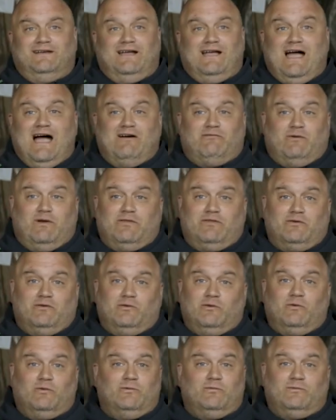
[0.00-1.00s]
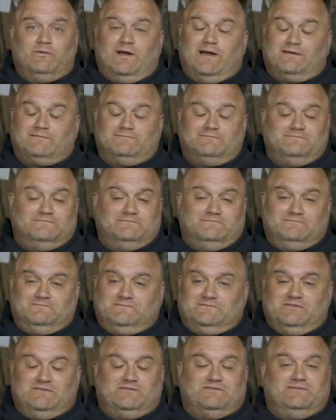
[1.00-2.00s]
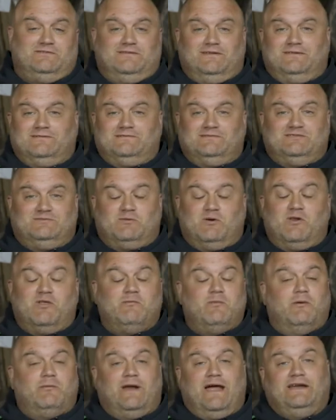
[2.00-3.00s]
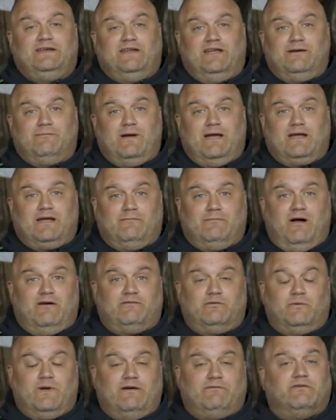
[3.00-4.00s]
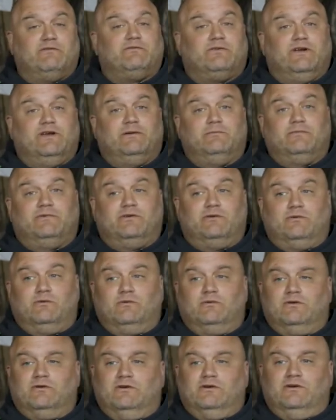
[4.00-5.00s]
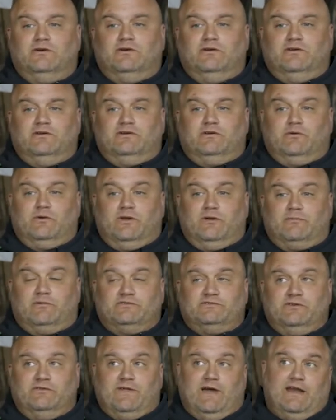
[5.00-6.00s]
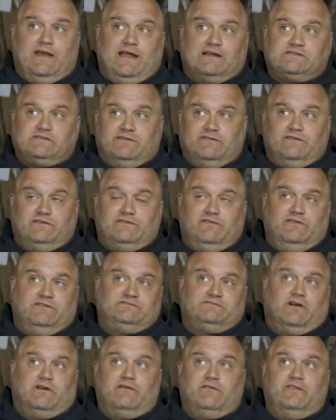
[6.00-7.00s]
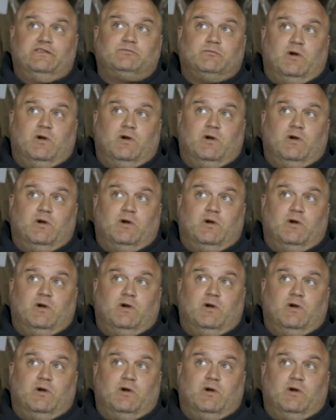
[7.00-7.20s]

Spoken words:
halfway through, just spur of the moment idea might come off and we have the freedom to really pursue that. And actually the start of this